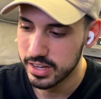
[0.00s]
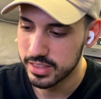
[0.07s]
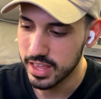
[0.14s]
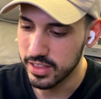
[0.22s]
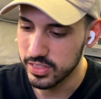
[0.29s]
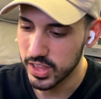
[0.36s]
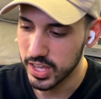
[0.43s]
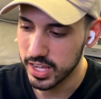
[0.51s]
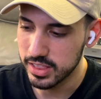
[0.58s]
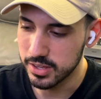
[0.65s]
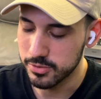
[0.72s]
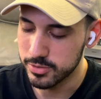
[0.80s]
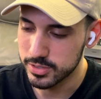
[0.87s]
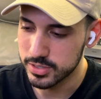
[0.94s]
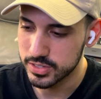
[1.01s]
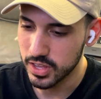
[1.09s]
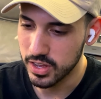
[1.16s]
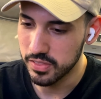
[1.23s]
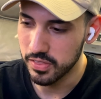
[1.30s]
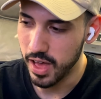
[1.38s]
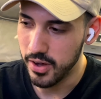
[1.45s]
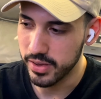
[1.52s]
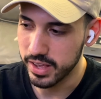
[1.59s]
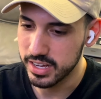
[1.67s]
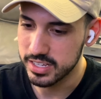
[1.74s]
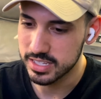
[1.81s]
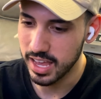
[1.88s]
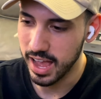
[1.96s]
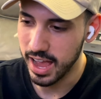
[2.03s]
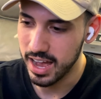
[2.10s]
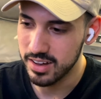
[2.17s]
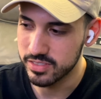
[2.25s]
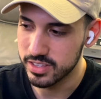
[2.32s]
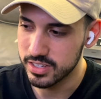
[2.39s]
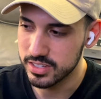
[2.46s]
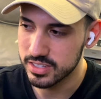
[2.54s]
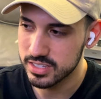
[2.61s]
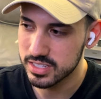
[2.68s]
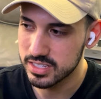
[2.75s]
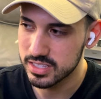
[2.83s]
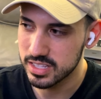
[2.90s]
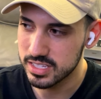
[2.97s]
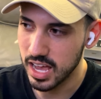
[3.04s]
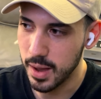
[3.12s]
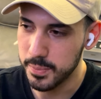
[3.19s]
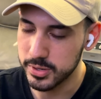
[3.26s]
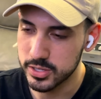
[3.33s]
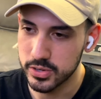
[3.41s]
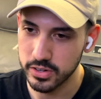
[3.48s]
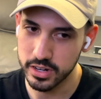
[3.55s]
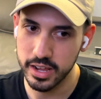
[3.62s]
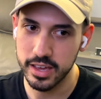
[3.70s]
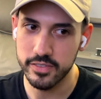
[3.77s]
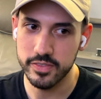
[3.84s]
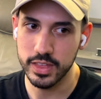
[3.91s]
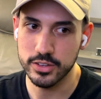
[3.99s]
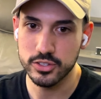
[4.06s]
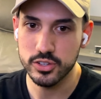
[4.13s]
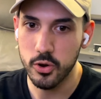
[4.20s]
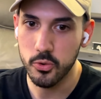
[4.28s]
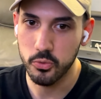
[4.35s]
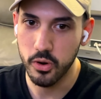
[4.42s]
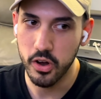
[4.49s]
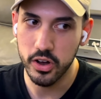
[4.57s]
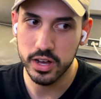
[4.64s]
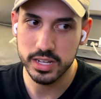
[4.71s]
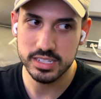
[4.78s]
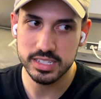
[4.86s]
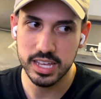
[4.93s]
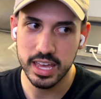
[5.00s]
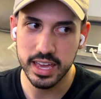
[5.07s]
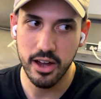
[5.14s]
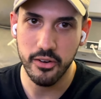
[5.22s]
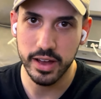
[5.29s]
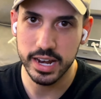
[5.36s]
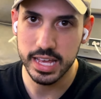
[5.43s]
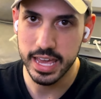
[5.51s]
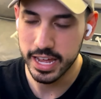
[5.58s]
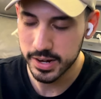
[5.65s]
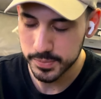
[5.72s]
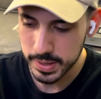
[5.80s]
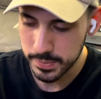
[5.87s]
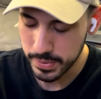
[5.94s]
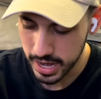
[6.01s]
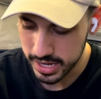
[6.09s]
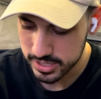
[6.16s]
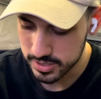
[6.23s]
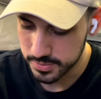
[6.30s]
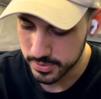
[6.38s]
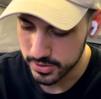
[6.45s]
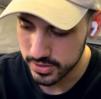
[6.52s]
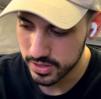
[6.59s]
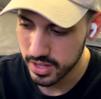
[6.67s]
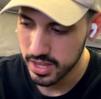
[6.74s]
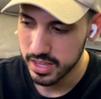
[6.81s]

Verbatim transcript: That likely was allowing us to have this opportunity, if things go wrong, to take out any enemy possible.